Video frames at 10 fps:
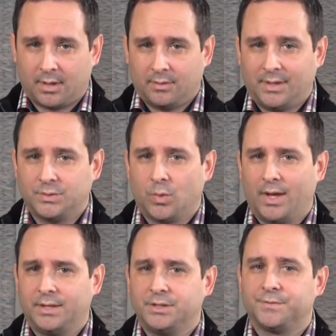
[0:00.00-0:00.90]
That's why
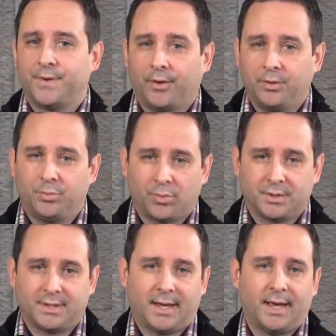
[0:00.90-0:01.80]
it is very important
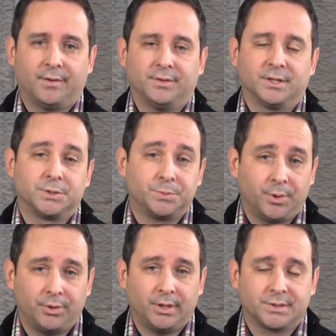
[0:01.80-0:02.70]
to have an
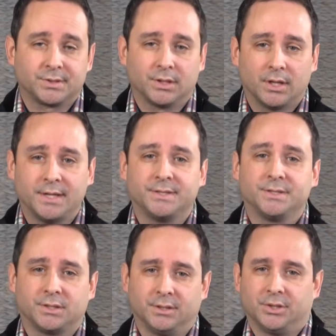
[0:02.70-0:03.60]
experienced,
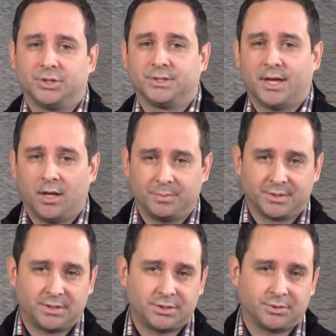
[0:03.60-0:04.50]
licensed clinician to help
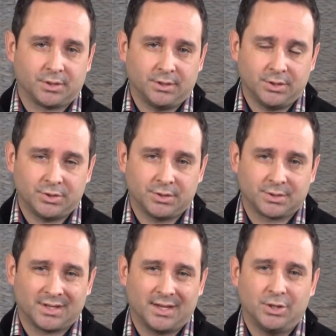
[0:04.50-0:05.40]
assess your
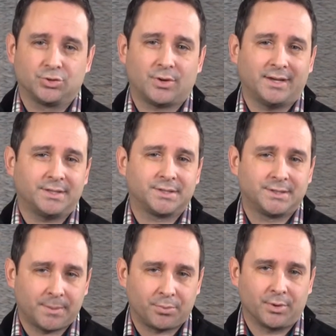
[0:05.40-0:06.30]
conditions and try to
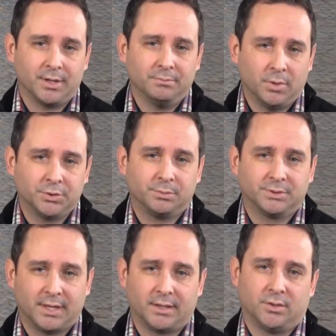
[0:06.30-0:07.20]
separate multiple
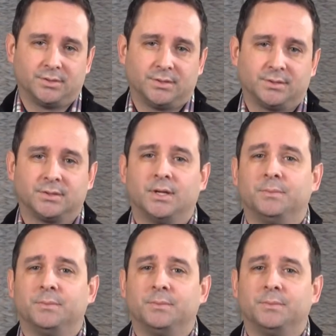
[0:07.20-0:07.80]
diagnoses,